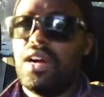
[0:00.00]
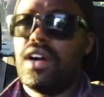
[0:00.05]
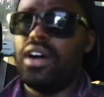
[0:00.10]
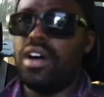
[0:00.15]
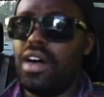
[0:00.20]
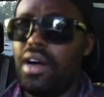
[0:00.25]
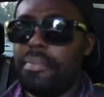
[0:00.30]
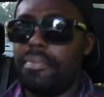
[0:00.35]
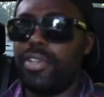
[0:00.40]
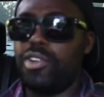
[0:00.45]

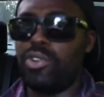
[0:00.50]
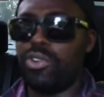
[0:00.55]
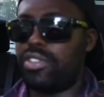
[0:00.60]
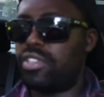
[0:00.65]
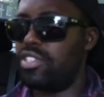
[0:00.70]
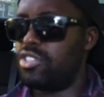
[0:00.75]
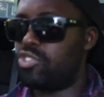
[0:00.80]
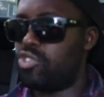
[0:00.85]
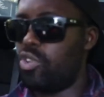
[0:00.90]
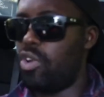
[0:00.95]
In
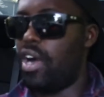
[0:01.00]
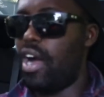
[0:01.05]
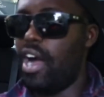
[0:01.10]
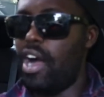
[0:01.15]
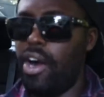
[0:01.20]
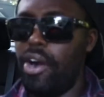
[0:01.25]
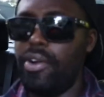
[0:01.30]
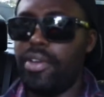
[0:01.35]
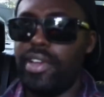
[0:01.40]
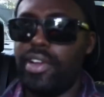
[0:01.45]
northeastern
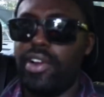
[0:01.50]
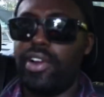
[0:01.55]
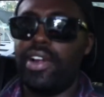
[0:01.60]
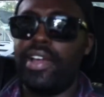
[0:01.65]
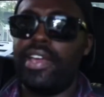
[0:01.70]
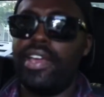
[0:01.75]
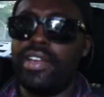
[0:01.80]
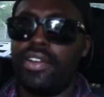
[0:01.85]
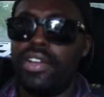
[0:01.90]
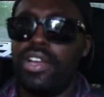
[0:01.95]
Ohio here
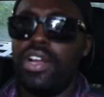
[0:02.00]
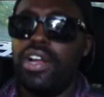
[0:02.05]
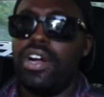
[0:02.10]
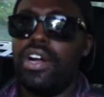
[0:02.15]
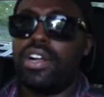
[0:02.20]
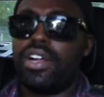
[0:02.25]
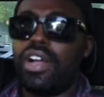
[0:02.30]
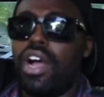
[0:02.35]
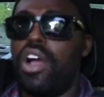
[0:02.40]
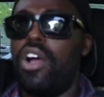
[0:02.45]
in
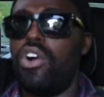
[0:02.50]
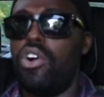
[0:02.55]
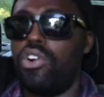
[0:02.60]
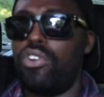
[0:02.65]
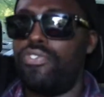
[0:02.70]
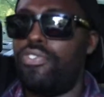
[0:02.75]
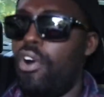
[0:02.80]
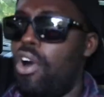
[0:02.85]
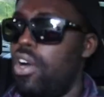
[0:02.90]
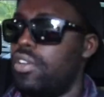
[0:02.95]

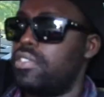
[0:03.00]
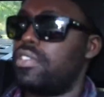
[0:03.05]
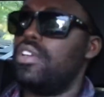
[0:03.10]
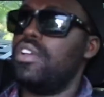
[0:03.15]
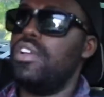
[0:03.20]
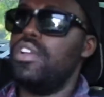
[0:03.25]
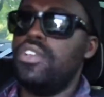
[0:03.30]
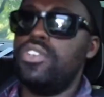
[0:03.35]
Cuyahoga Falls.